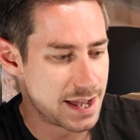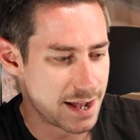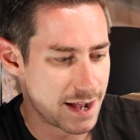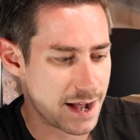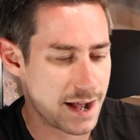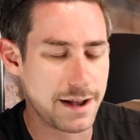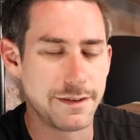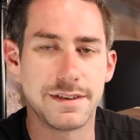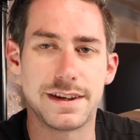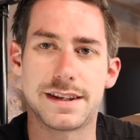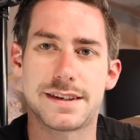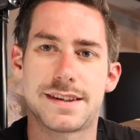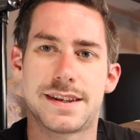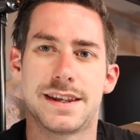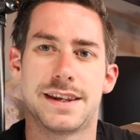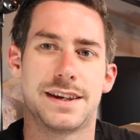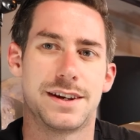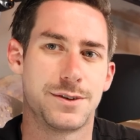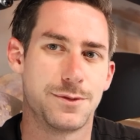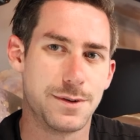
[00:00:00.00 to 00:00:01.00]
of it
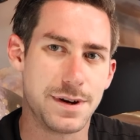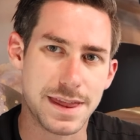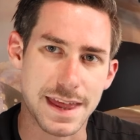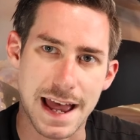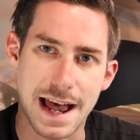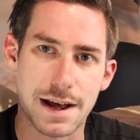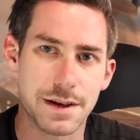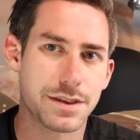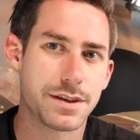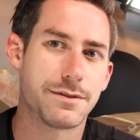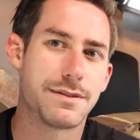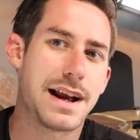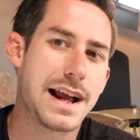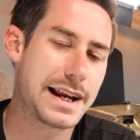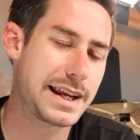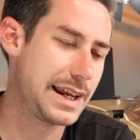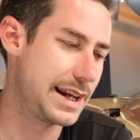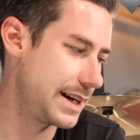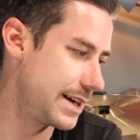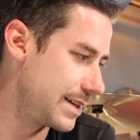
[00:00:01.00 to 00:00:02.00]
without the
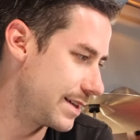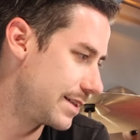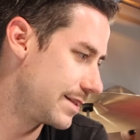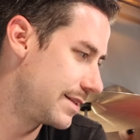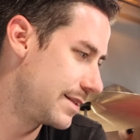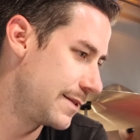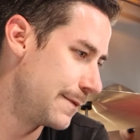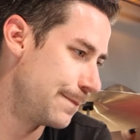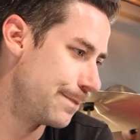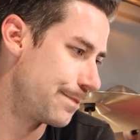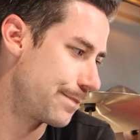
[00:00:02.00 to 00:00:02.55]
rack ears.